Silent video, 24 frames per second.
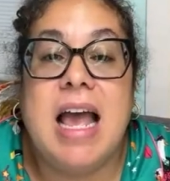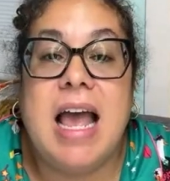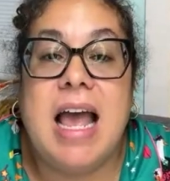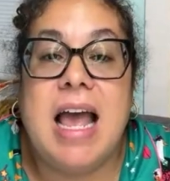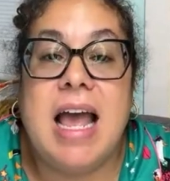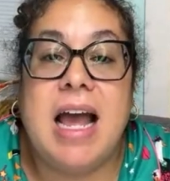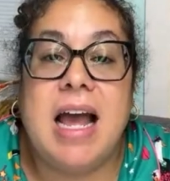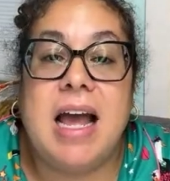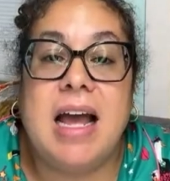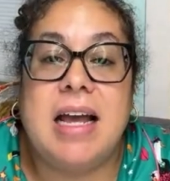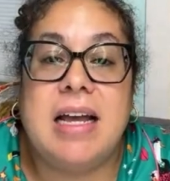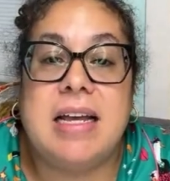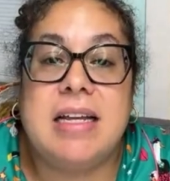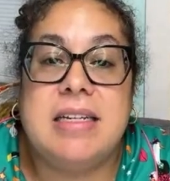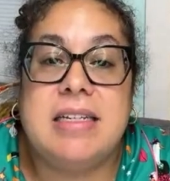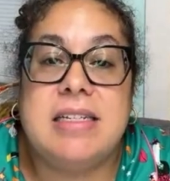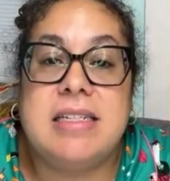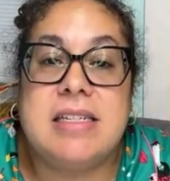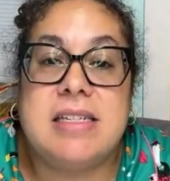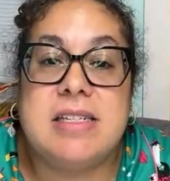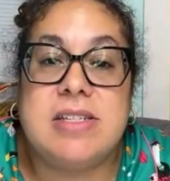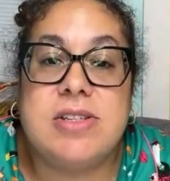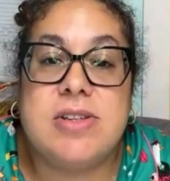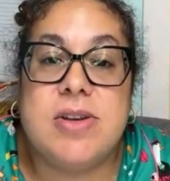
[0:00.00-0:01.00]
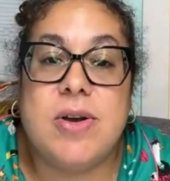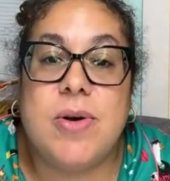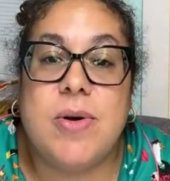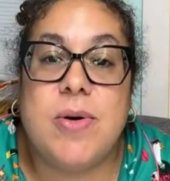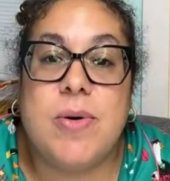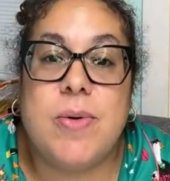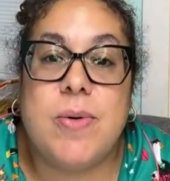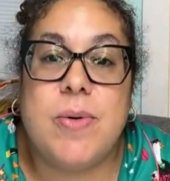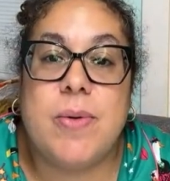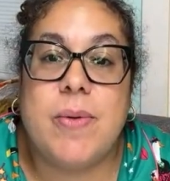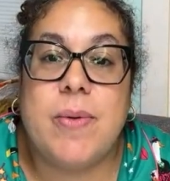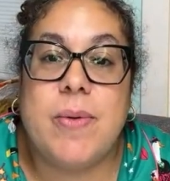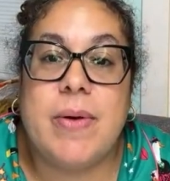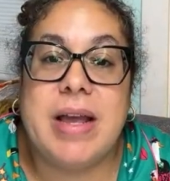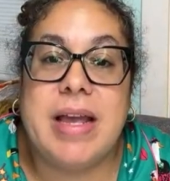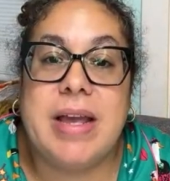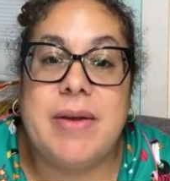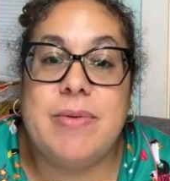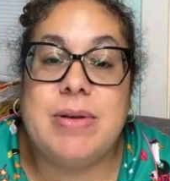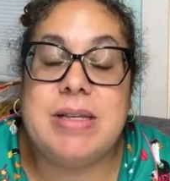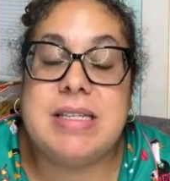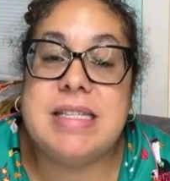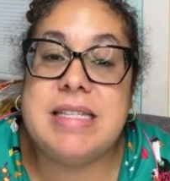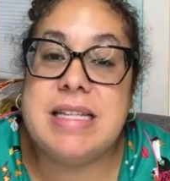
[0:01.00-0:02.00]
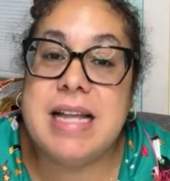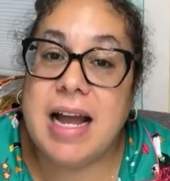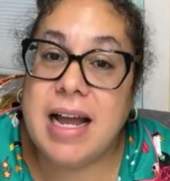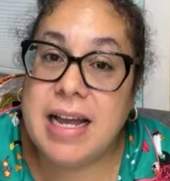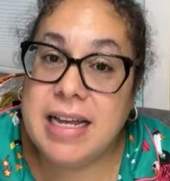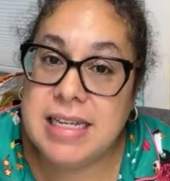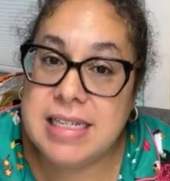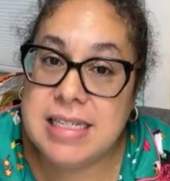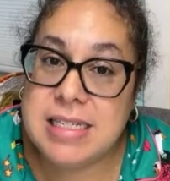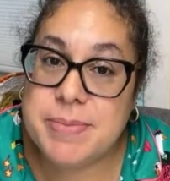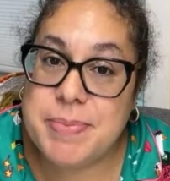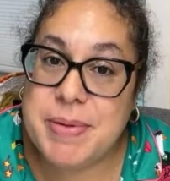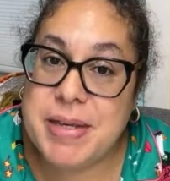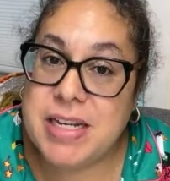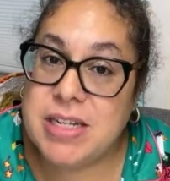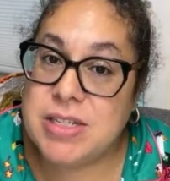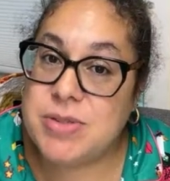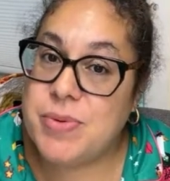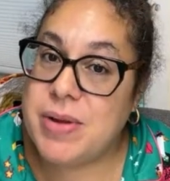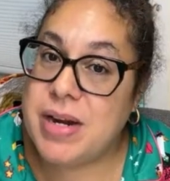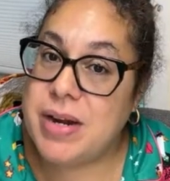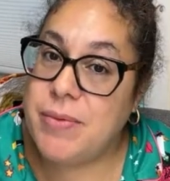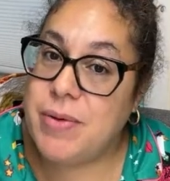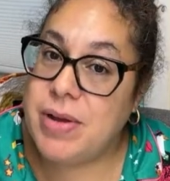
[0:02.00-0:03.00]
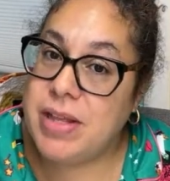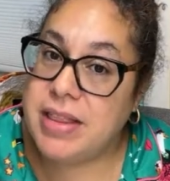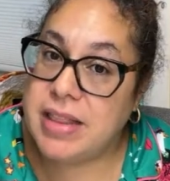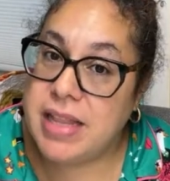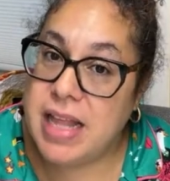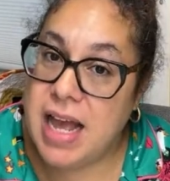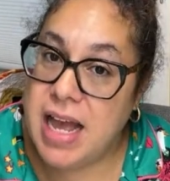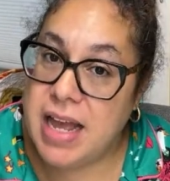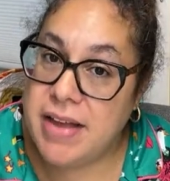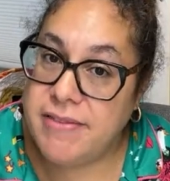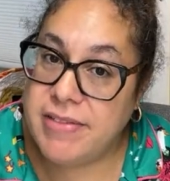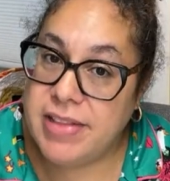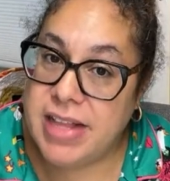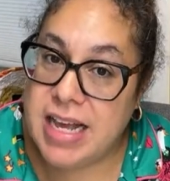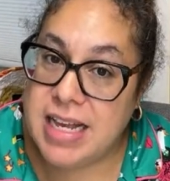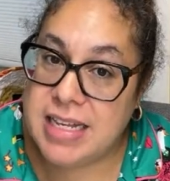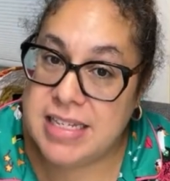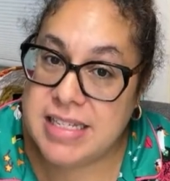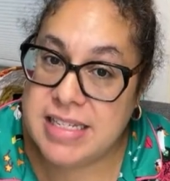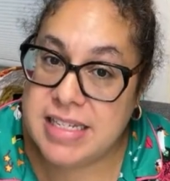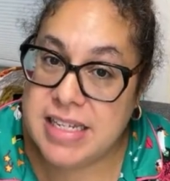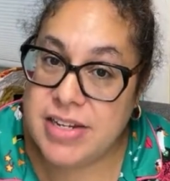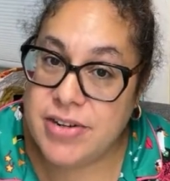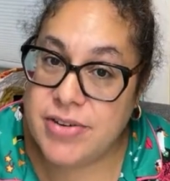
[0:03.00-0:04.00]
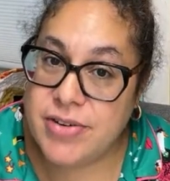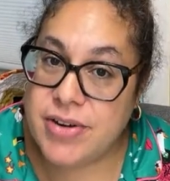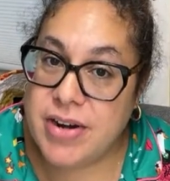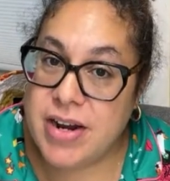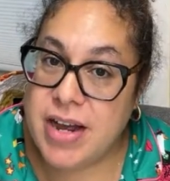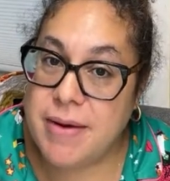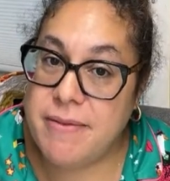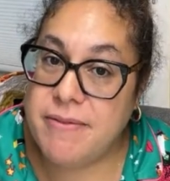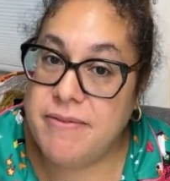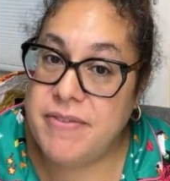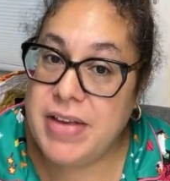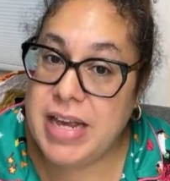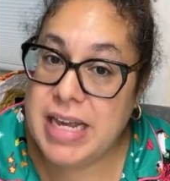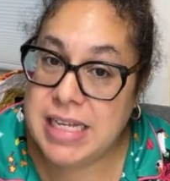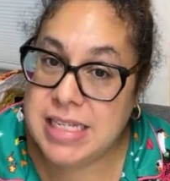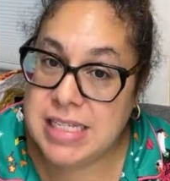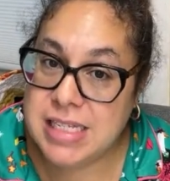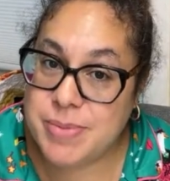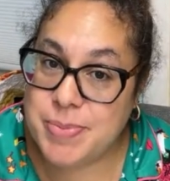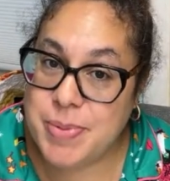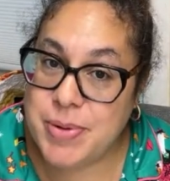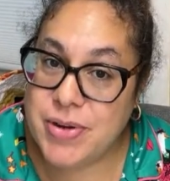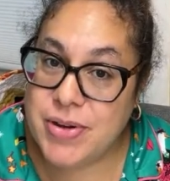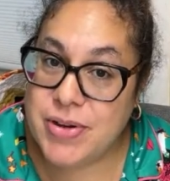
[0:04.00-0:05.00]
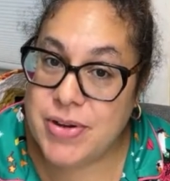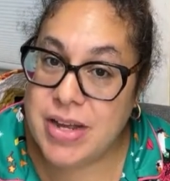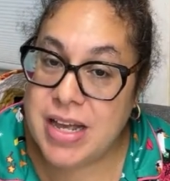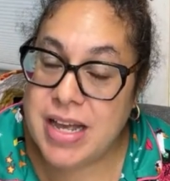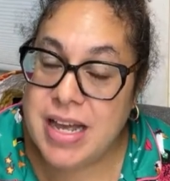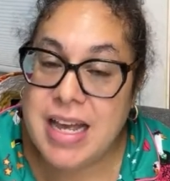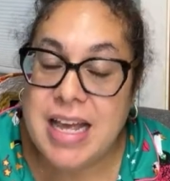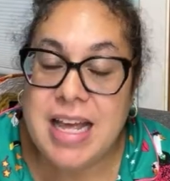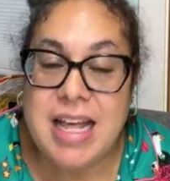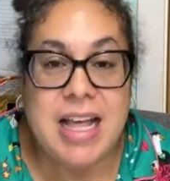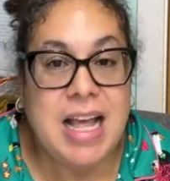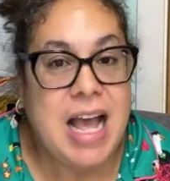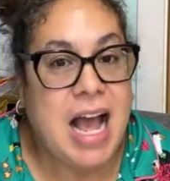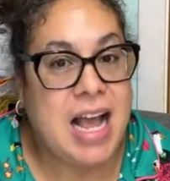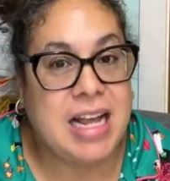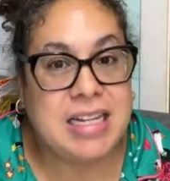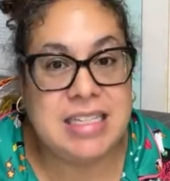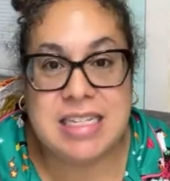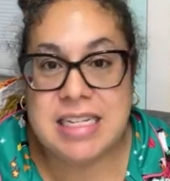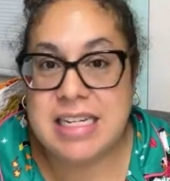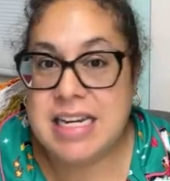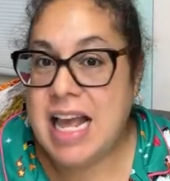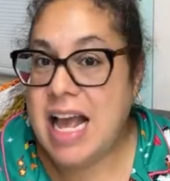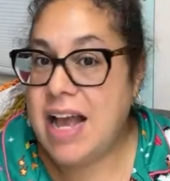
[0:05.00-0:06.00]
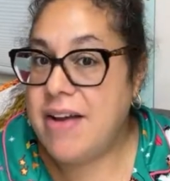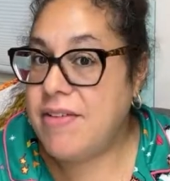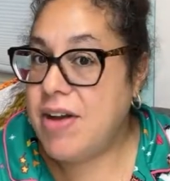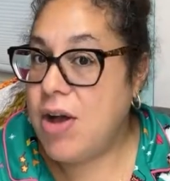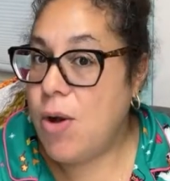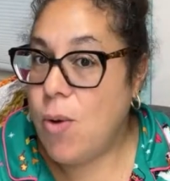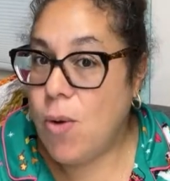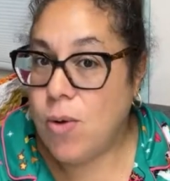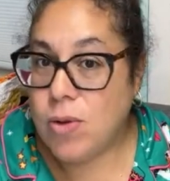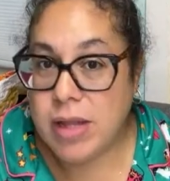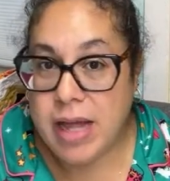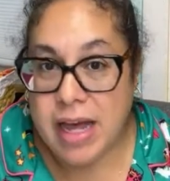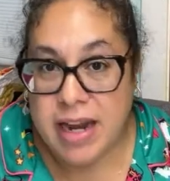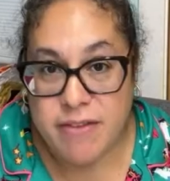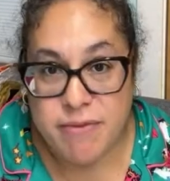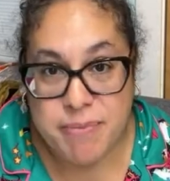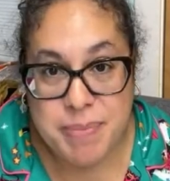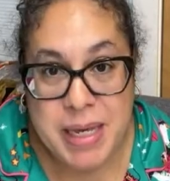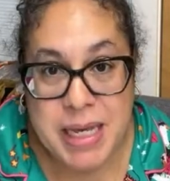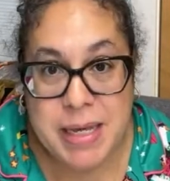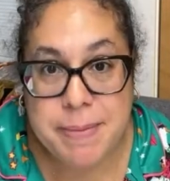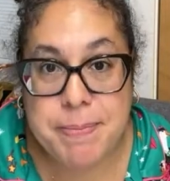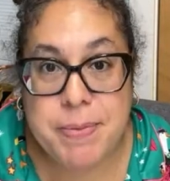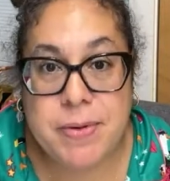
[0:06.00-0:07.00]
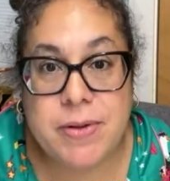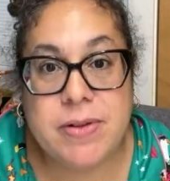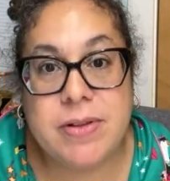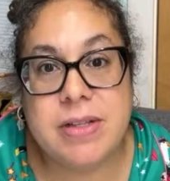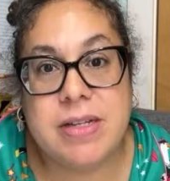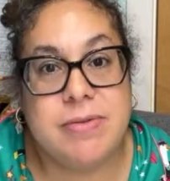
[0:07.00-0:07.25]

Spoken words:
And so it was nice because when I went live last year on Facebook, I didn't have a whole lot of people.